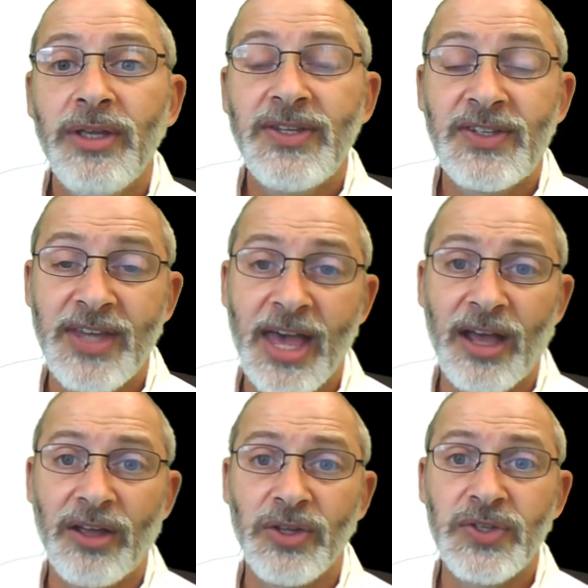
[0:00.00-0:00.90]

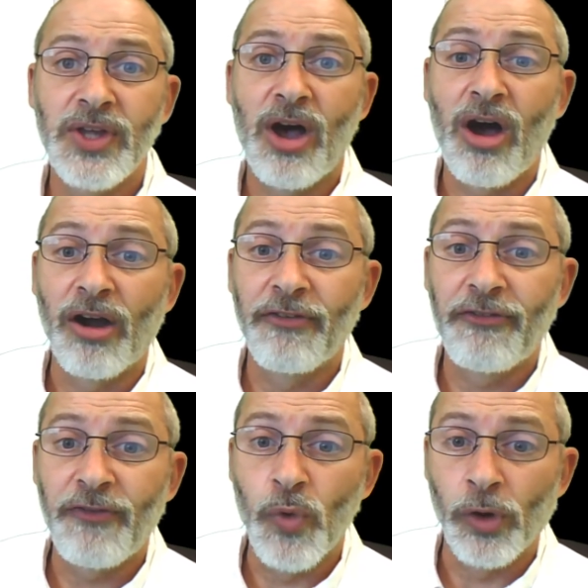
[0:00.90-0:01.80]
cells are
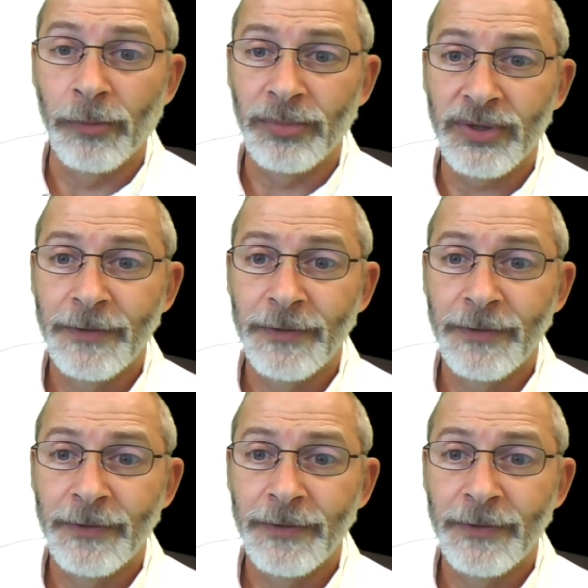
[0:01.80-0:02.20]
formed.